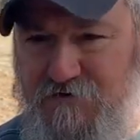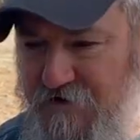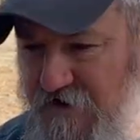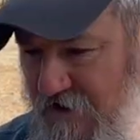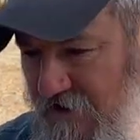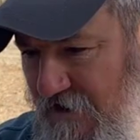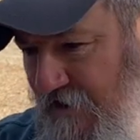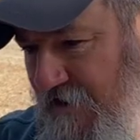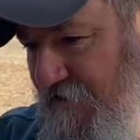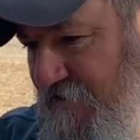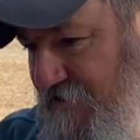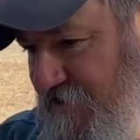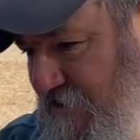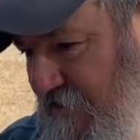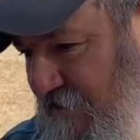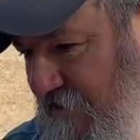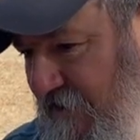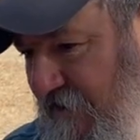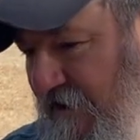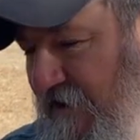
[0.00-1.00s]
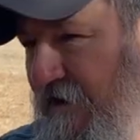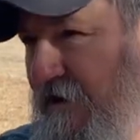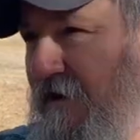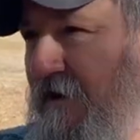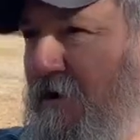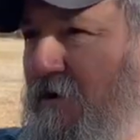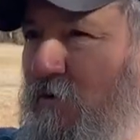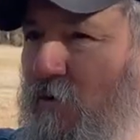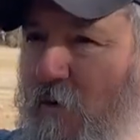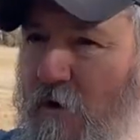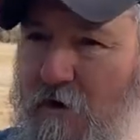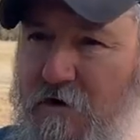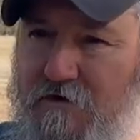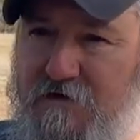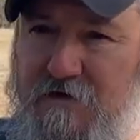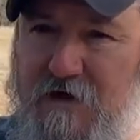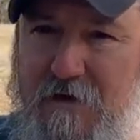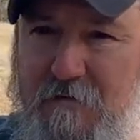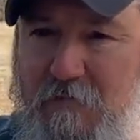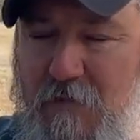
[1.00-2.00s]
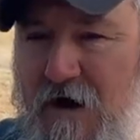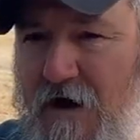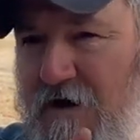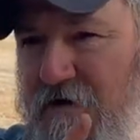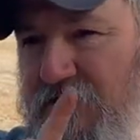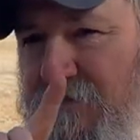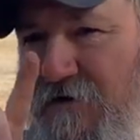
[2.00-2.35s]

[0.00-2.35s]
in and she works that box